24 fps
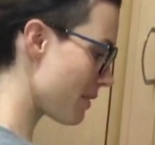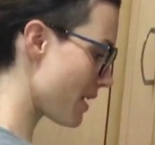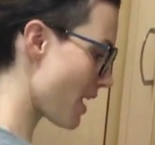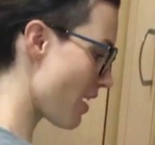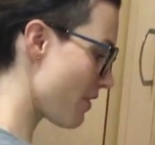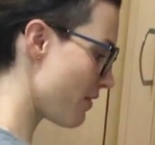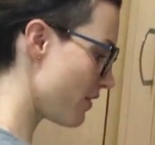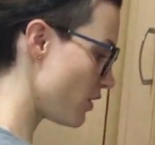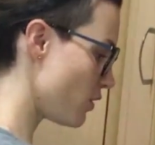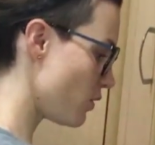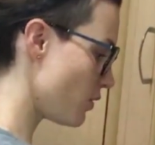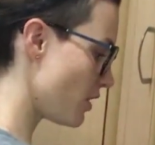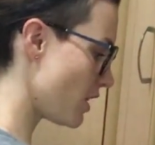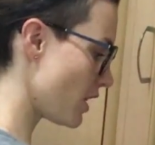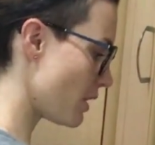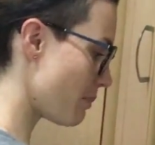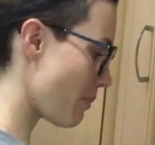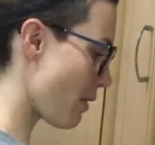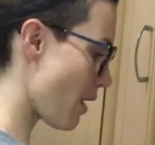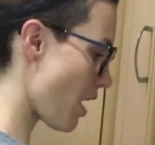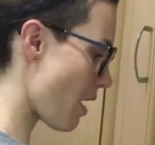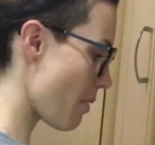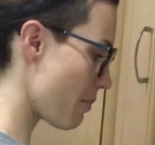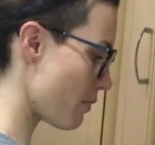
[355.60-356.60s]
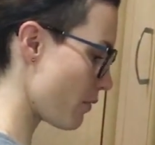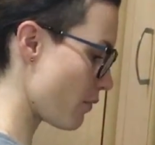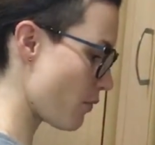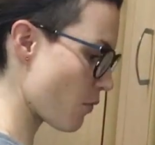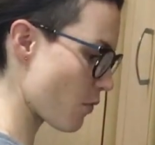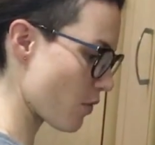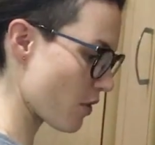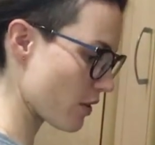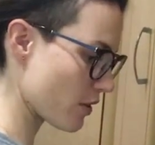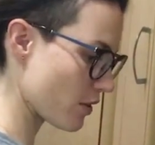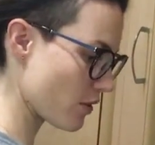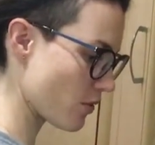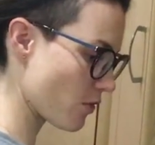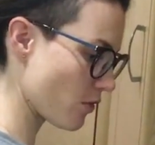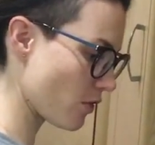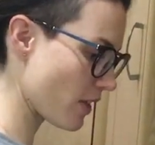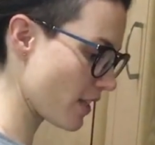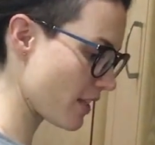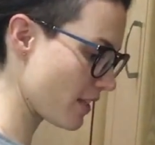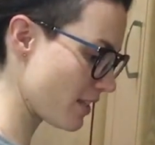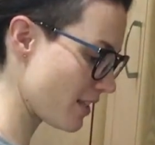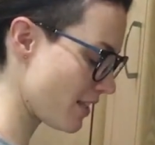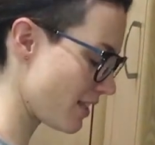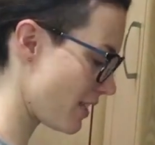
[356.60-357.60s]
mean, I haven't used this pot before, so
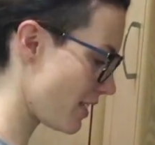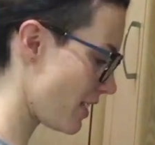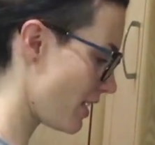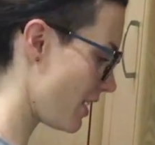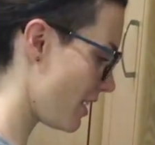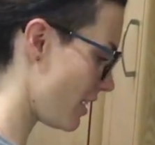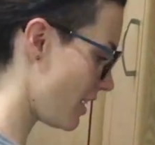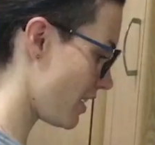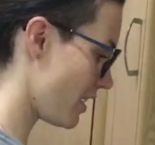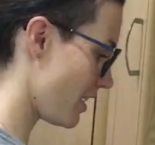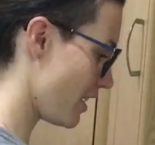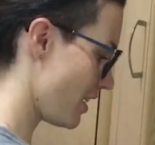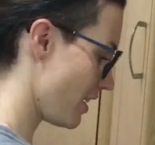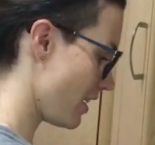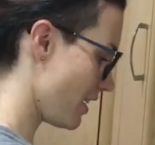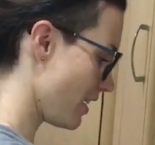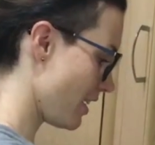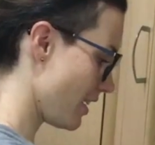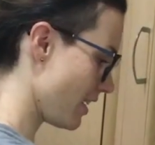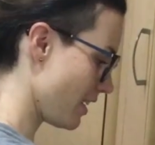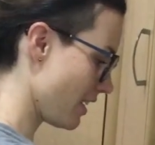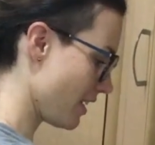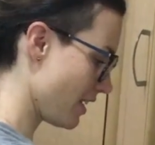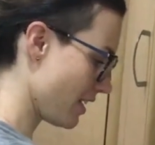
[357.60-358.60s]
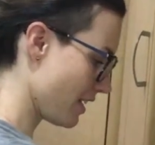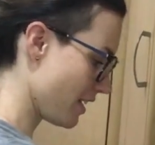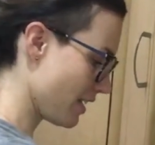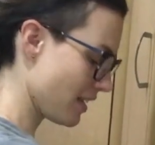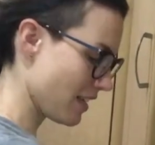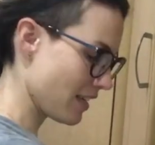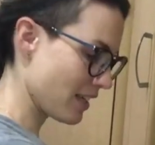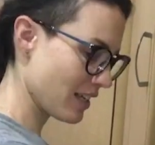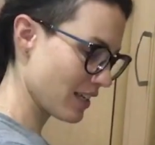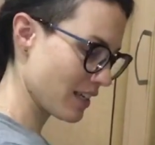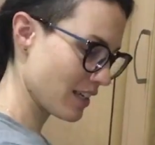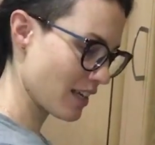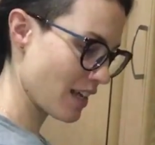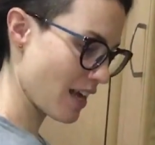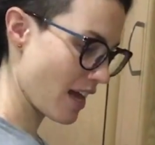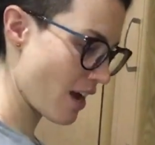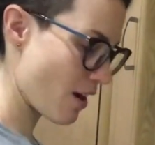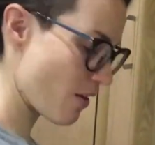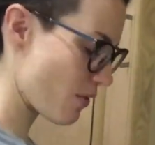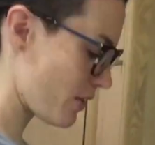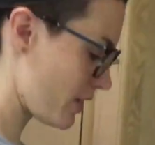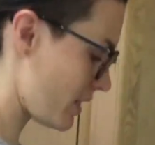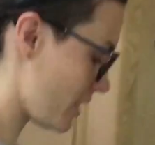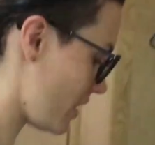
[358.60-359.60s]
let's see
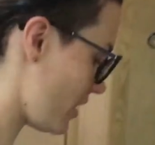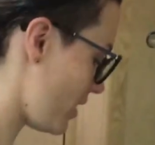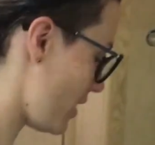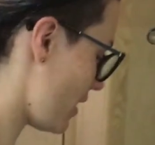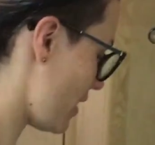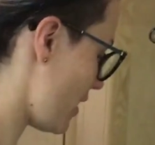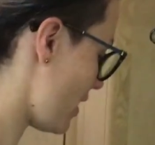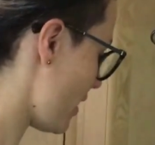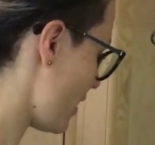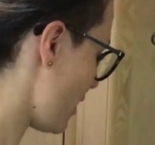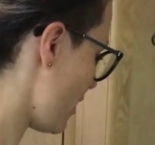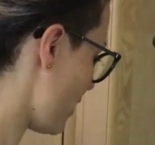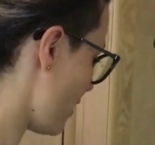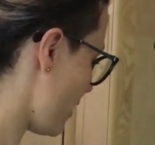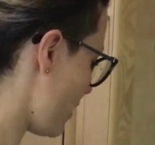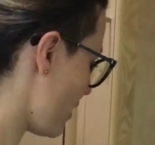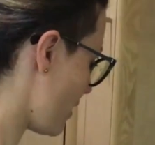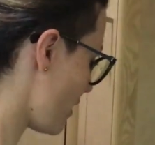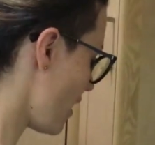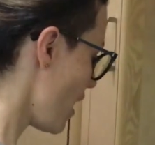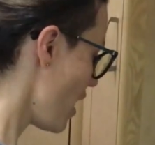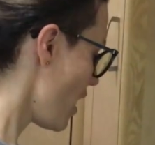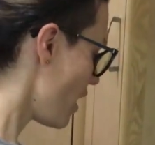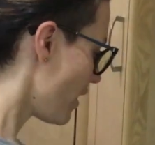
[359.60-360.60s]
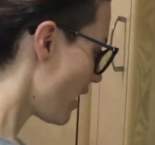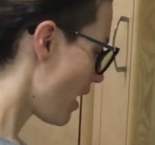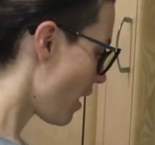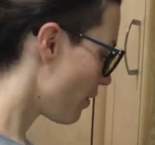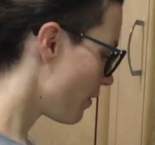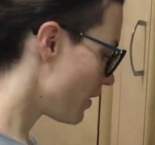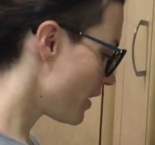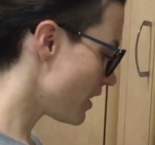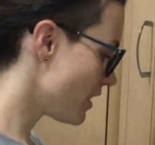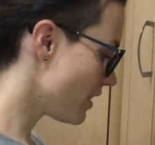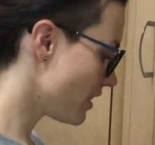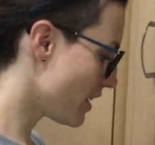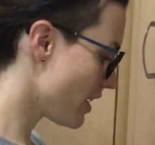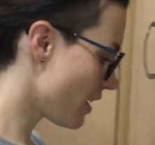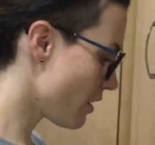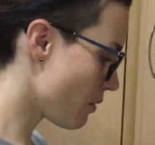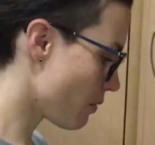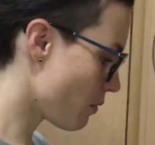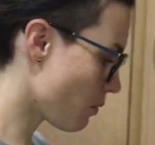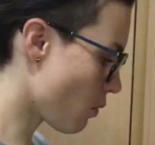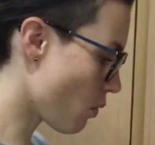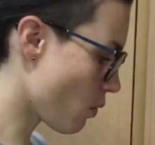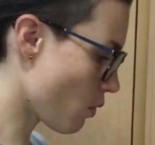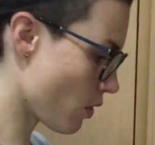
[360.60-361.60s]
how easy it is. Now these get
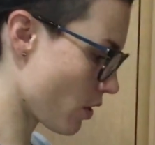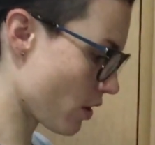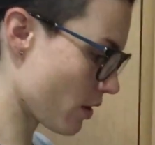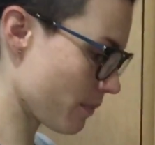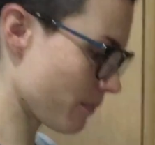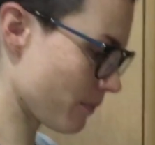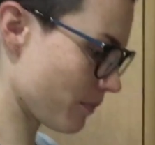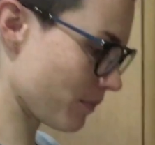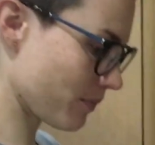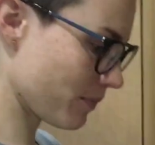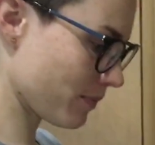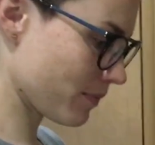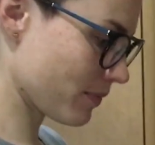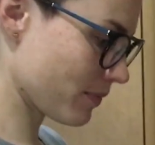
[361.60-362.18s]
warm,